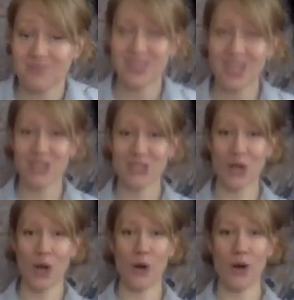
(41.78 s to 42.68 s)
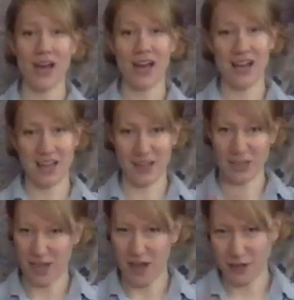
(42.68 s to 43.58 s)
And so
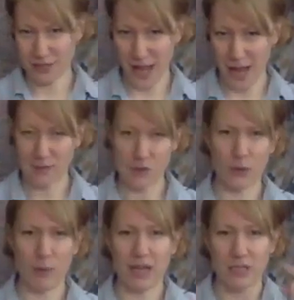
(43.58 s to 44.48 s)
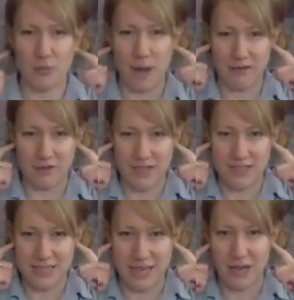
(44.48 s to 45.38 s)
there's other times where we might do mindful
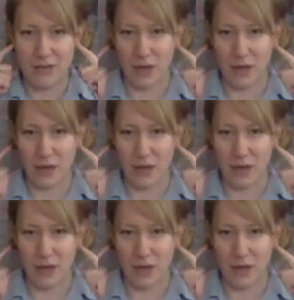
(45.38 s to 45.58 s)
listening,